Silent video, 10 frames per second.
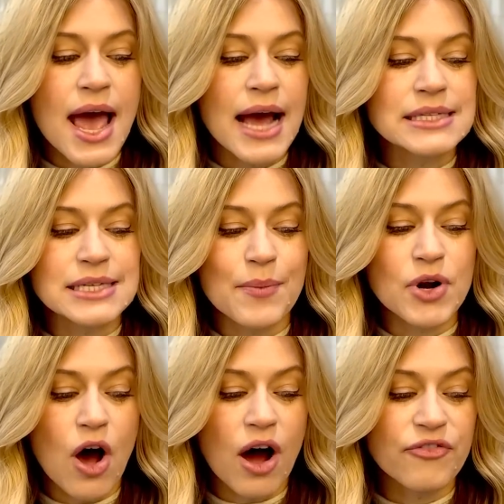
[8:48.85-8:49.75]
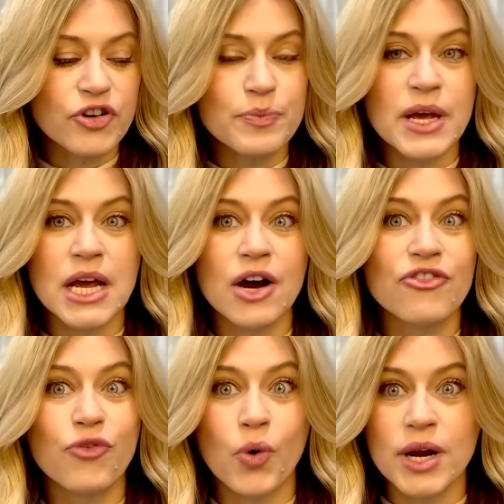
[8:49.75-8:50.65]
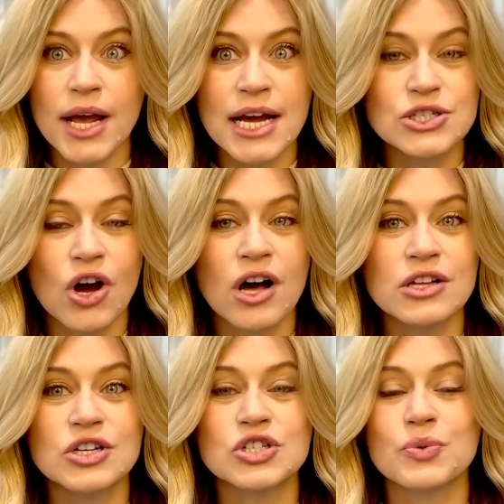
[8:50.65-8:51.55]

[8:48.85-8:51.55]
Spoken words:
and someone offered me $48,